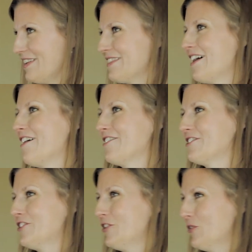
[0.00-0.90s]
it's
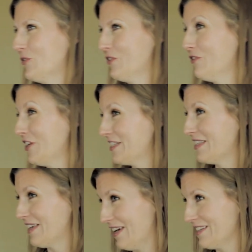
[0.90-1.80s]
harder to fix
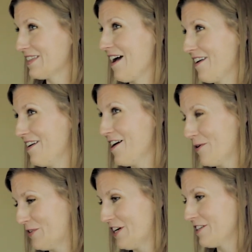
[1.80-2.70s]
the gaze on an
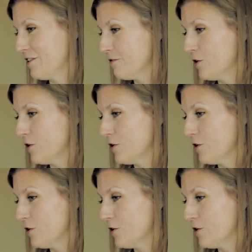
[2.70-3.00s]
object and